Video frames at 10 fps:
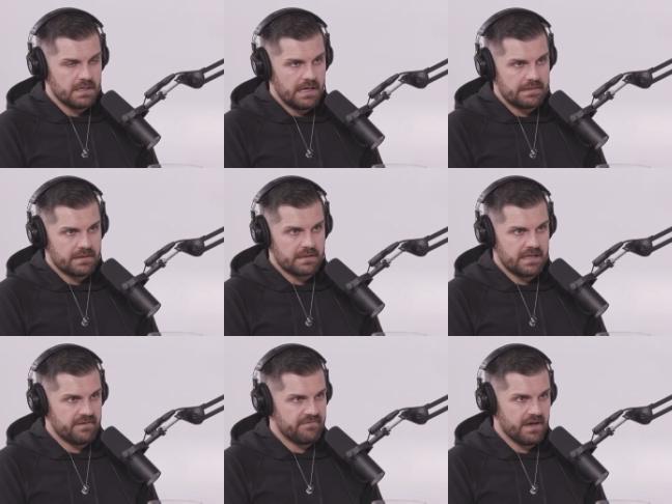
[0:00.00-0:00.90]
I think
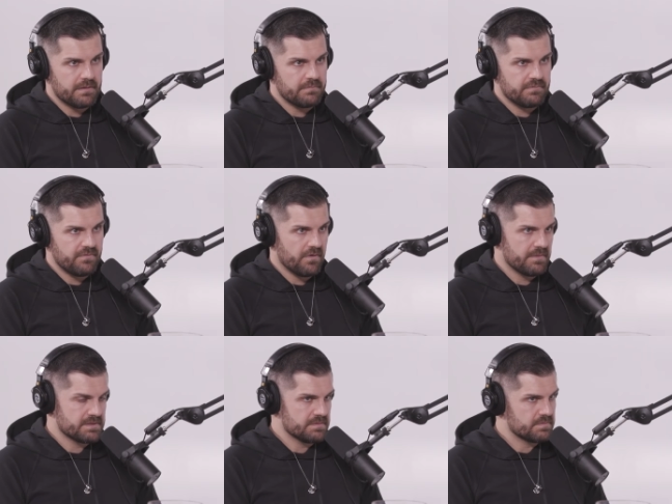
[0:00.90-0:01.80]
that fight
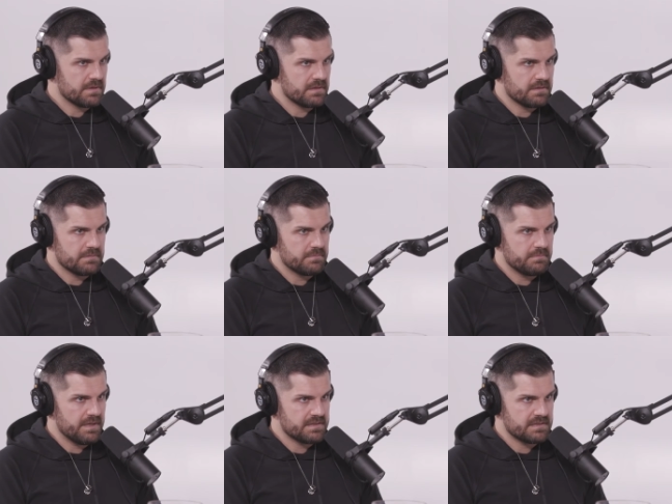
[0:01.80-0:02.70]
performance was one of the
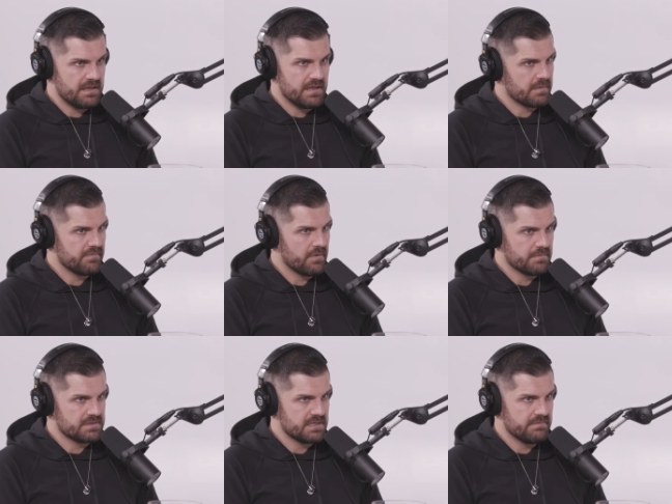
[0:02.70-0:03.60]
best athletic
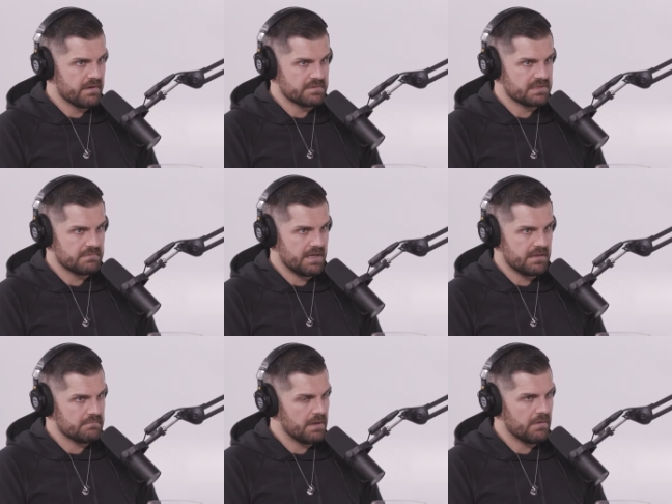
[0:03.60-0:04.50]
performances I've ever seen in my
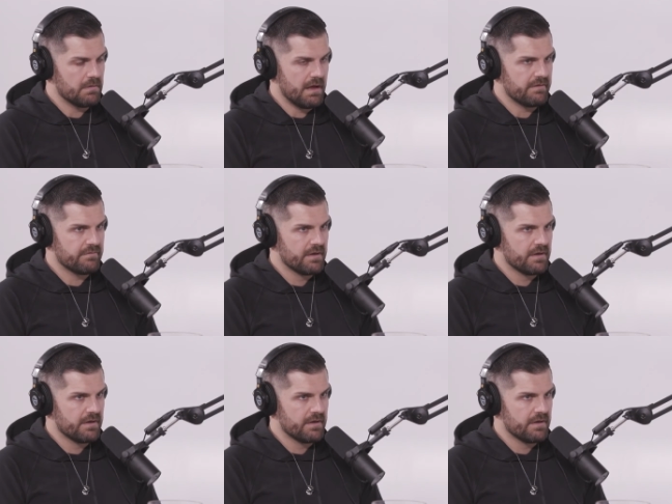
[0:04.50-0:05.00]
whole life.